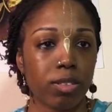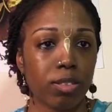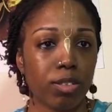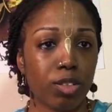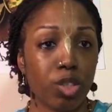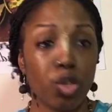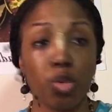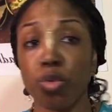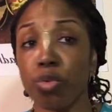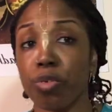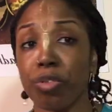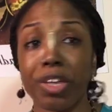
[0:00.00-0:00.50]

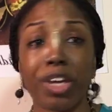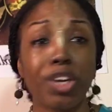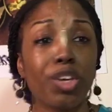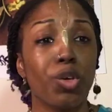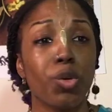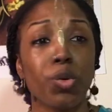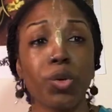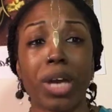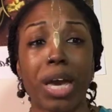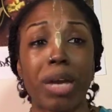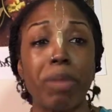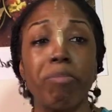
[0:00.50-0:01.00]
You think you
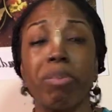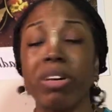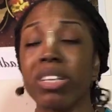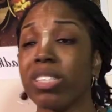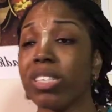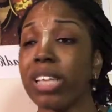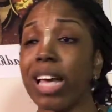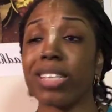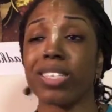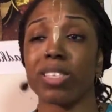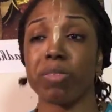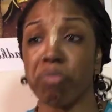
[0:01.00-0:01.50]
can
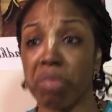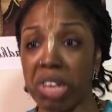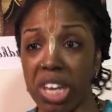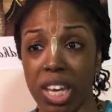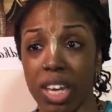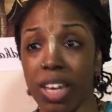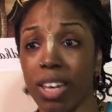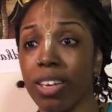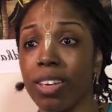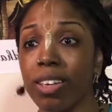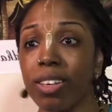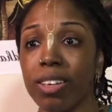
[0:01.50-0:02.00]
possess
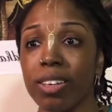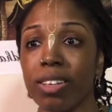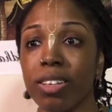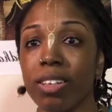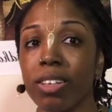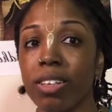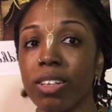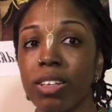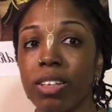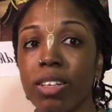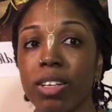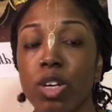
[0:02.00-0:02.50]
me?
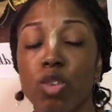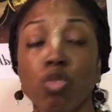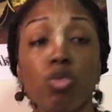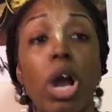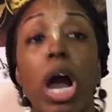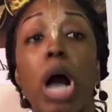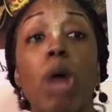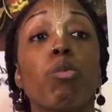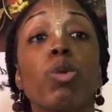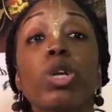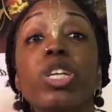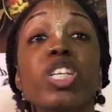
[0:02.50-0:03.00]

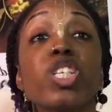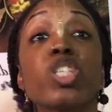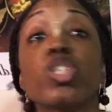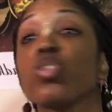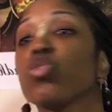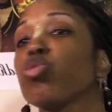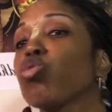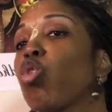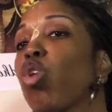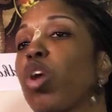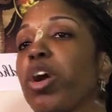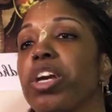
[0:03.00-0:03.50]
Ram will
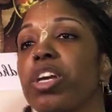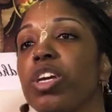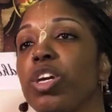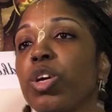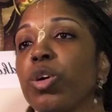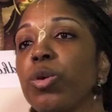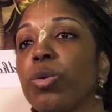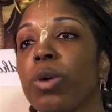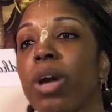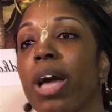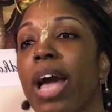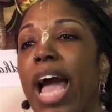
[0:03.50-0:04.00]
destroy you